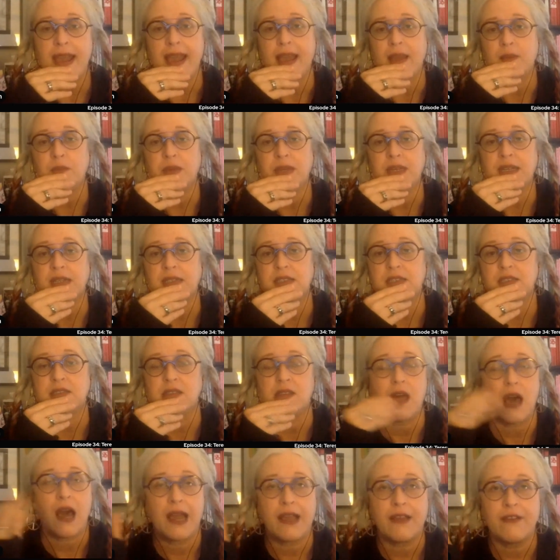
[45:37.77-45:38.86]
and because
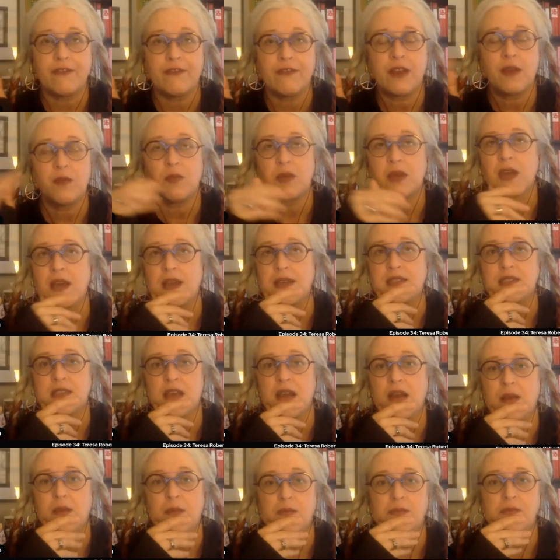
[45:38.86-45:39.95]
life, and because
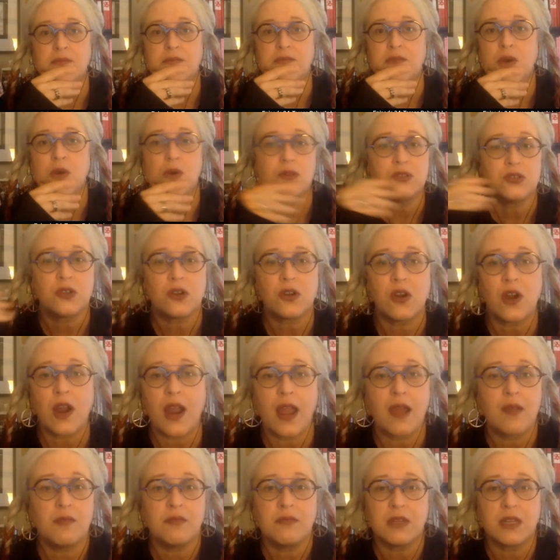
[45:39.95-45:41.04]
I'm older,
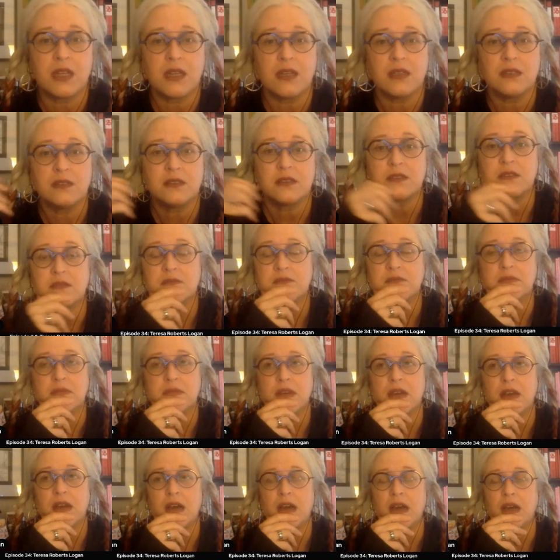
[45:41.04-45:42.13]
and because
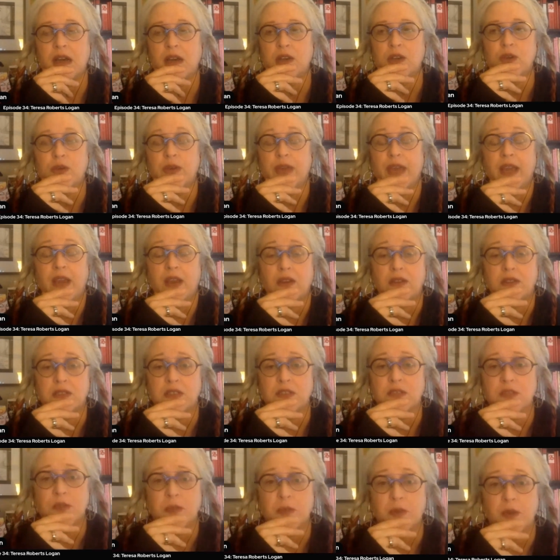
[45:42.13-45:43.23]
who cares
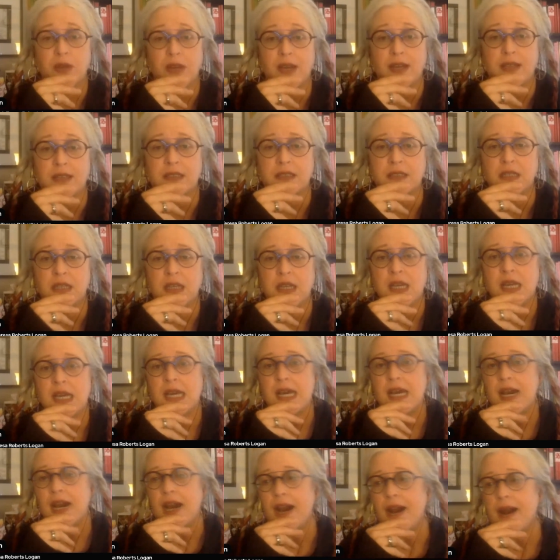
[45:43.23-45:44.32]
if people cuss?
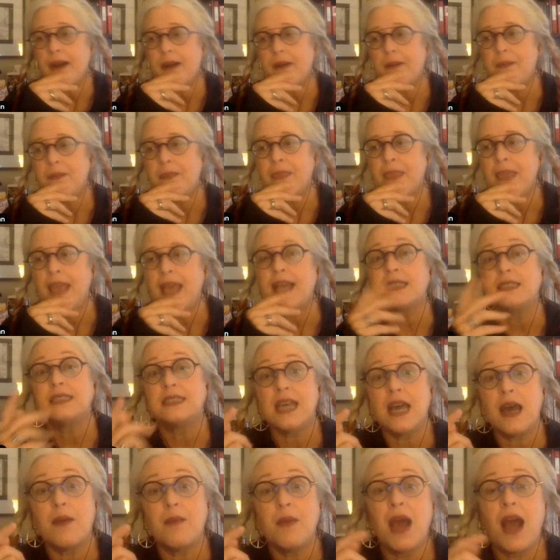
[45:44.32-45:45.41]

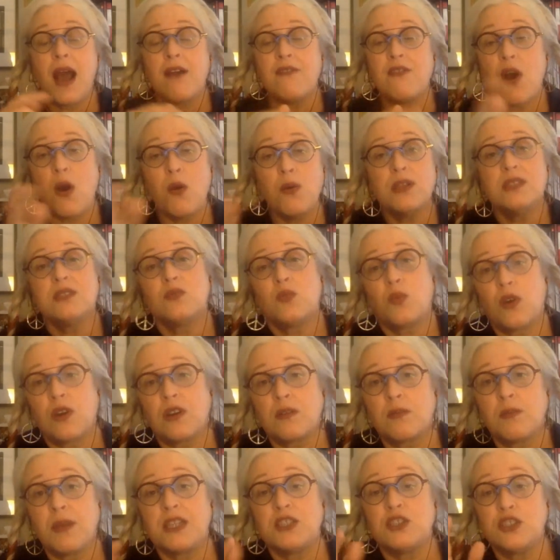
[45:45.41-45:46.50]
Except I've always
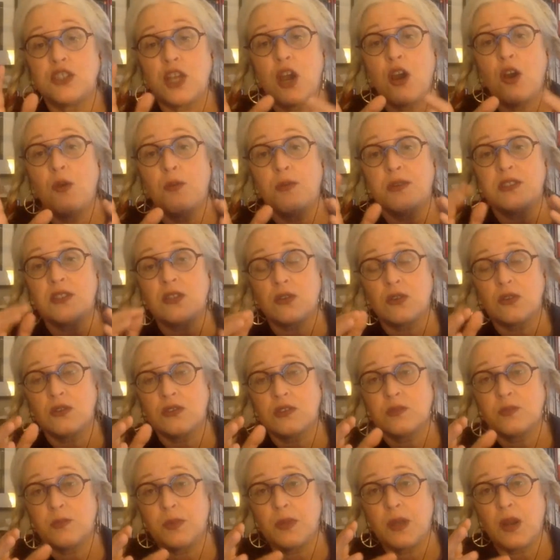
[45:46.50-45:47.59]
worked, my show
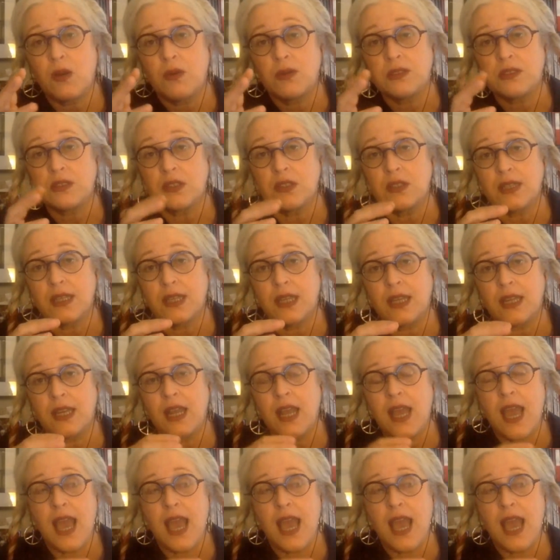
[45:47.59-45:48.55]
material's been always clean,